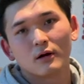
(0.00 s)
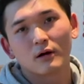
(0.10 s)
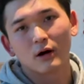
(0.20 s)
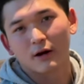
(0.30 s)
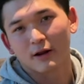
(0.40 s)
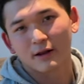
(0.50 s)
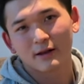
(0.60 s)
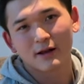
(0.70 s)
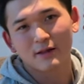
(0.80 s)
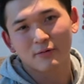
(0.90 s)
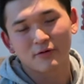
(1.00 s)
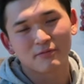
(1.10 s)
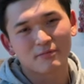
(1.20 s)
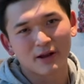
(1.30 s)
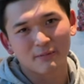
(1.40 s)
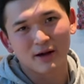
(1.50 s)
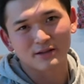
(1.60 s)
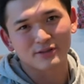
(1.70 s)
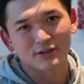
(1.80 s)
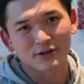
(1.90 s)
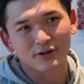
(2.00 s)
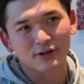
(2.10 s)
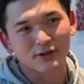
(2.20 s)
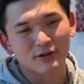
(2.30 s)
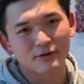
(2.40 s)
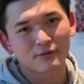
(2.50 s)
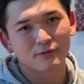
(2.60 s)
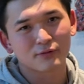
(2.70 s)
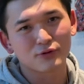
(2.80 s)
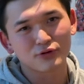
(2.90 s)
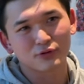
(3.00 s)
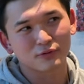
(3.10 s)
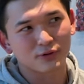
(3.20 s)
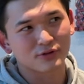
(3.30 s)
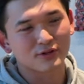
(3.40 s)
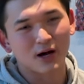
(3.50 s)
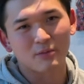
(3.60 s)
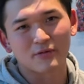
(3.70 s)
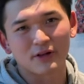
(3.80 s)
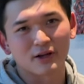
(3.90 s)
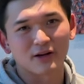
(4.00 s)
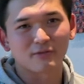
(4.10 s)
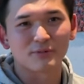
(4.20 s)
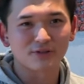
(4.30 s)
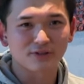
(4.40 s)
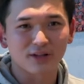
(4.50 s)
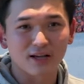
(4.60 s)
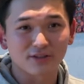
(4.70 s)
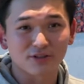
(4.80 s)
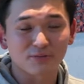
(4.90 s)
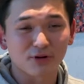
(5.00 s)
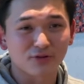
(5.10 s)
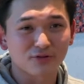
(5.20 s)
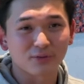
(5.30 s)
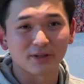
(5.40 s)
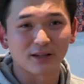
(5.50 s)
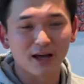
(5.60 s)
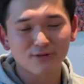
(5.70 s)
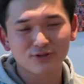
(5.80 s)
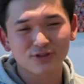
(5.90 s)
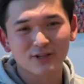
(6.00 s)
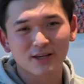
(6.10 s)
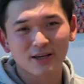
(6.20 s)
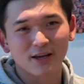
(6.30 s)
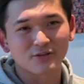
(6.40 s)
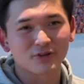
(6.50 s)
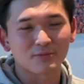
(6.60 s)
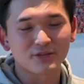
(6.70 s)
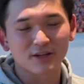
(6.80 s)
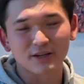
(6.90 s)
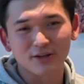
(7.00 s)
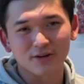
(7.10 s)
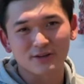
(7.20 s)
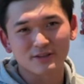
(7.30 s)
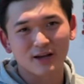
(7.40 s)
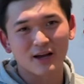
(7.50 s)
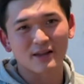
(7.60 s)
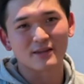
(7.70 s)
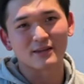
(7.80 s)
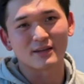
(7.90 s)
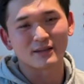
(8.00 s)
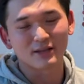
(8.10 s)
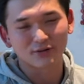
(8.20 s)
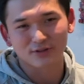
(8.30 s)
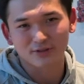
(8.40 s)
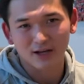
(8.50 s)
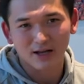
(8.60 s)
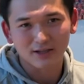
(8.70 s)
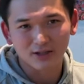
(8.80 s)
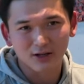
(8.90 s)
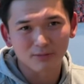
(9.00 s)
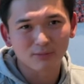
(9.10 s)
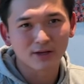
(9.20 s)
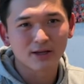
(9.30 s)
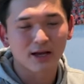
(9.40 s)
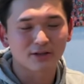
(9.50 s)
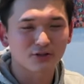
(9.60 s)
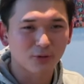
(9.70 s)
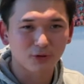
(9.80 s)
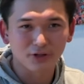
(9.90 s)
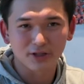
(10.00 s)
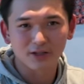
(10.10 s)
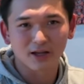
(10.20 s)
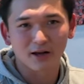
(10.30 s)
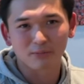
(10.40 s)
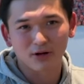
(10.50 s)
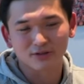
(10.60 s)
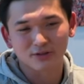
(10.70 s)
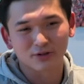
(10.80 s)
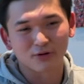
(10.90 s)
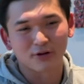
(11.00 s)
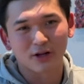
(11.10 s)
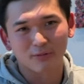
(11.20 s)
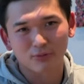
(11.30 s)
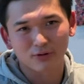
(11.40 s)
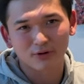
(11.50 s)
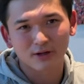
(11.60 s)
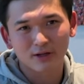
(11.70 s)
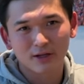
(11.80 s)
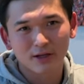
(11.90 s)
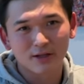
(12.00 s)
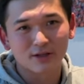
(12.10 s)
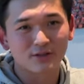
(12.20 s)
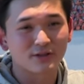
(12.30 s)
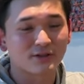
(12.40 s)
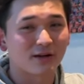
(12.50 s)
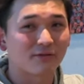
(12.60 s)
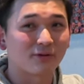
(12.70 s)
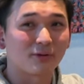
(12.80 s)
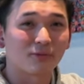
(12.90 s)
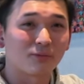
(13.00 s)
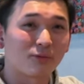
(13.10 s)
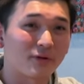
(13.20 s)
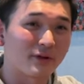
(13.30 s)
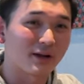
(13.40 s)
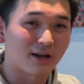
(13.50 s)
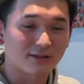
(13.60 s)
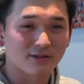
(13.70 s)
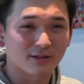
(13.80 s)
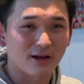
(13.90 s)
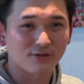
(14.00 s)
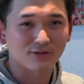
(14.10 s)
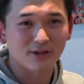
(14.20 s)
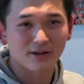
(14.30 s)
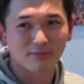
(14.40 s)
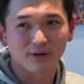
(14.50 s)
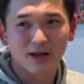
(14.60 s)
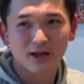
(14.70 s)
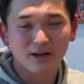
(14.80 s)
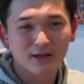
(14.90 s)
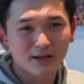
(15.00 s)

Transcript: All right, now that we've made it past security, usual first stop of any kind of business class experience would be the lounge. And so I'm seated here inside the Delta Sky Club, Terminal E at Boston Logan Airport. This is definitely one of the nicest lounges that I've been at.